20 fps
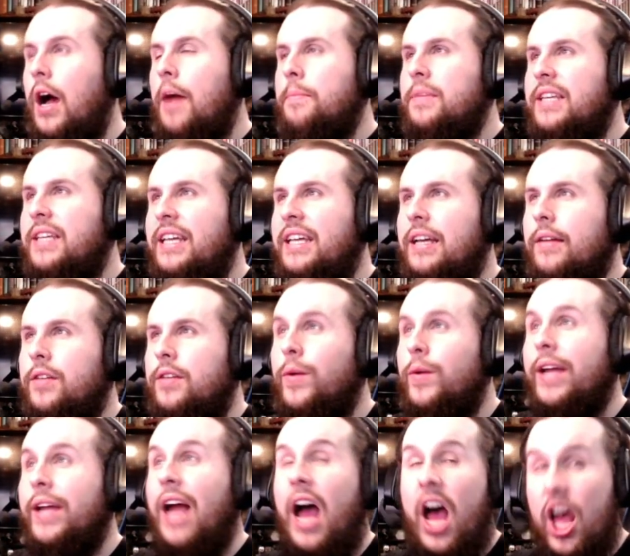doing
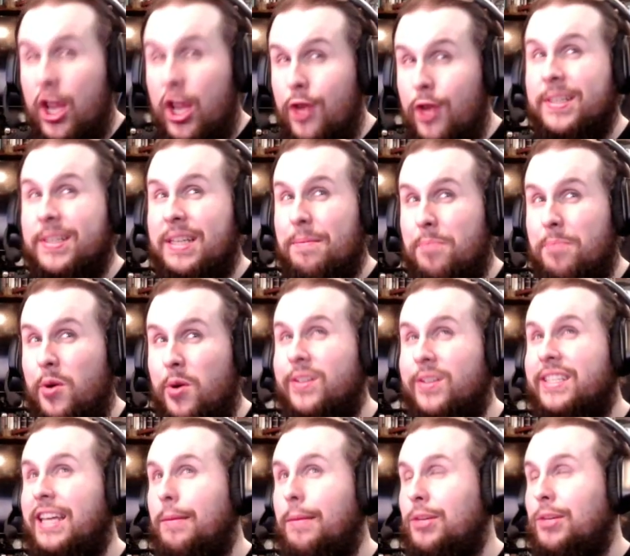100% bonus
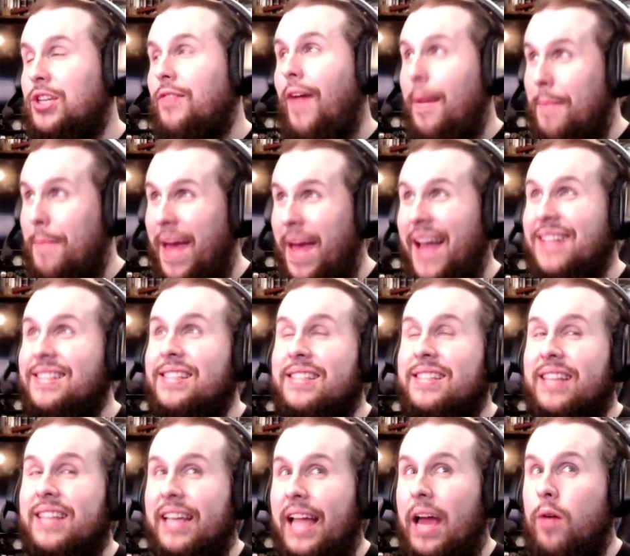damage if I max this
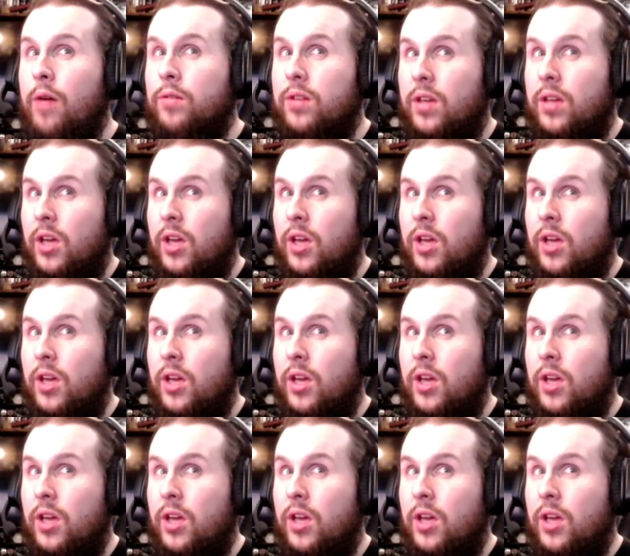thing out.